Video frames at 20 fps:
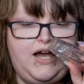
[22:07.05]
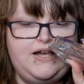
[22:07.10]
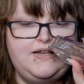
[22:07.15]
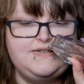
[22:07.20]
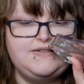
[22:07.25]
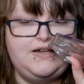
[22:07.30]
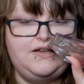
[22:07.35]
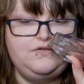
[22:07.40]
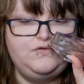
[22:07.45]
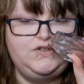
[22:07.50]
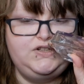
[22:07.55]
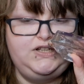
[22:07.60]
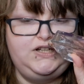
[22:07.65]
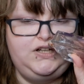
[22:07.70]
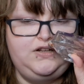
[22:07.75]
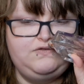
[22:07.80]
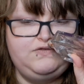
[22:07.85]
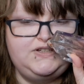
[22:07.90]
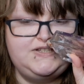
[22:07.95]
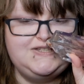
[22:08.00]
has that really
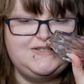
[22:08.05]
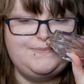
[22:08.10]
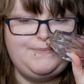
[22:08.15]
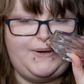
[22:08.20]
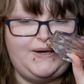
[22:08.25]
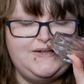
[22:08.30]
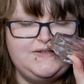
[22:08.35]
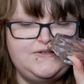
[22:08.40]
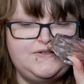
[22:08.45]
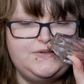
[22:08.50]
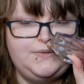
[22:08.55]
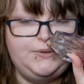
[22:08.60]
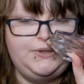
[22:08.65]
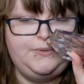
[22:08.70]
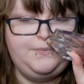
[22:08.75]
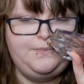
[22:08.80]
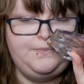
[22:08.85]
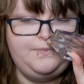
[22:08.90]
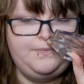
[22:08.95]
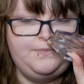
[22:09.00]
lovely spice to
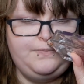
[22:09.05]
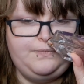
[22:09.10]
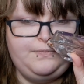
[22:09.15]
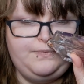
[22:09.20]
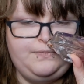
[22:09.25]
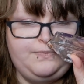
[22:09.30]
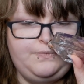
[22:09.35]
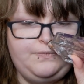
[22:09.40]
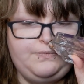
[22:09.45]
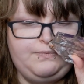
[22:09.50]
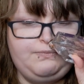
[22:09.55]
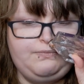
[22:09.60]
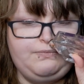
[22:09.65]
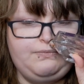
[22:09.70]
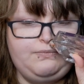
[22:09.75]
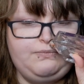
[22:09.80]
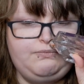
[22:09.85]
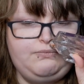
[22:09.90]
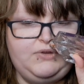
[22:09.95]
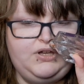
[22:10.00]
it
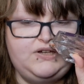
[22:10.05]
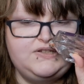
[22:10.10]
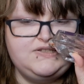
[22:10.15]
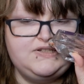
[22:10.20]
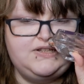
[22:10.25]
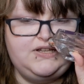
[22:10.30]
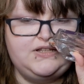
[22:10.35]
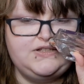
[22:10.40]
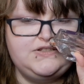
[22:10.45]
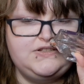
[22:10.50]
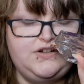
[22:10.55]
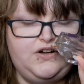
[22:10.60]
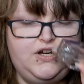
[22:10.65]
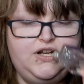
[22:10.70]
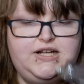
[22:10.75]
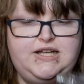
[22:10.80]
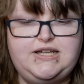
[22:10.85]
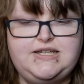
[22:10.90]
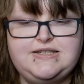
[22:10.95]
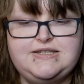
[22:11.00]
because of that star
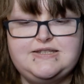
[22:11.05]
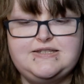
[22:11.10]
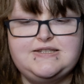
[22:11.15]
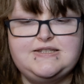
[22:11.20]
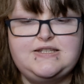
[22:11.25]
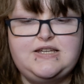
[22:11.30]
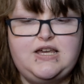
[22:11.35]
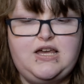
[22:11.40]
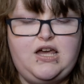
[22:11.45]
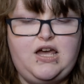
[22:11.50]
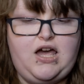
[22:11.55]
anise.